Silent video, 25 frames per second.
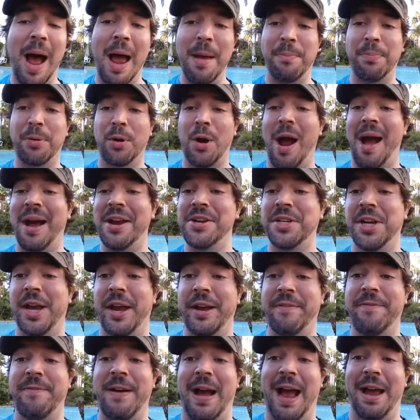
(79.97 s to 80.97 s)

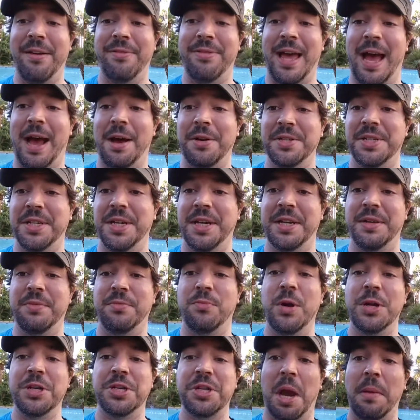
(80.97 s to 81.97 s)
Project 5000,
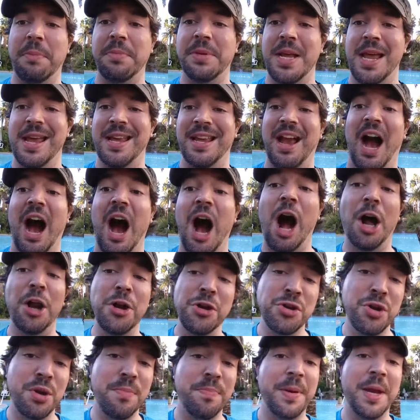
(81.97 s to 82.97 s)
which I'm taking
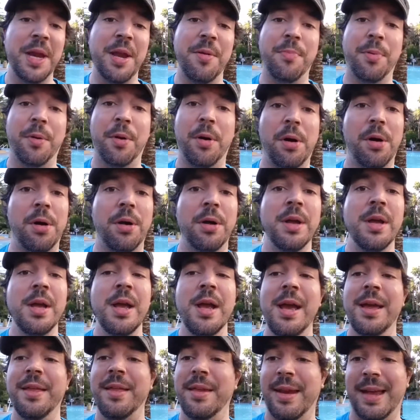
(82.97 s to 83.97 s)
100 people
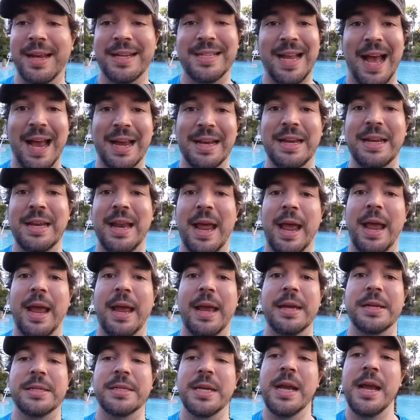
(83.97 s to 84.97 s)
in the next 90
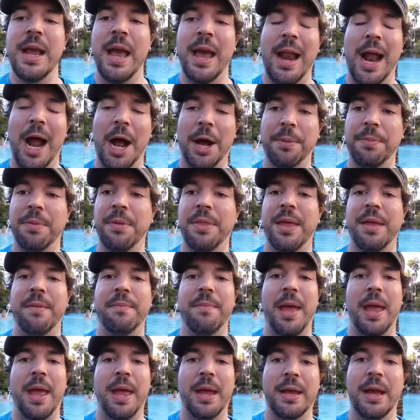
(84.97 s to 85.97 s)
days, helping
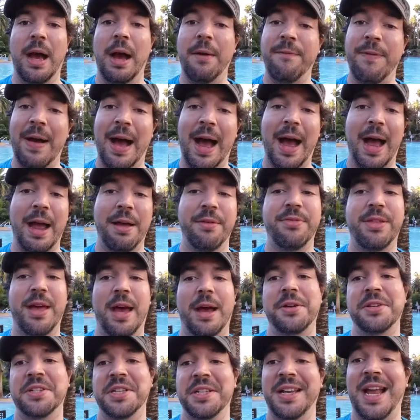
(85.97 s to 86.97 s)
them make
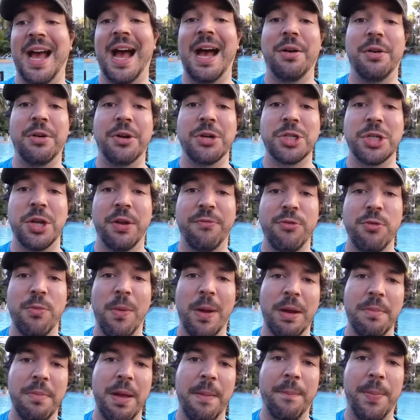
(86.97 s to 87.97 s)
$5,000. So, if you
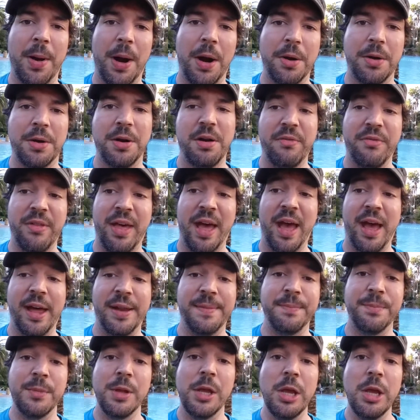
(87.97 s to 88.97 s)
want to be a part of that,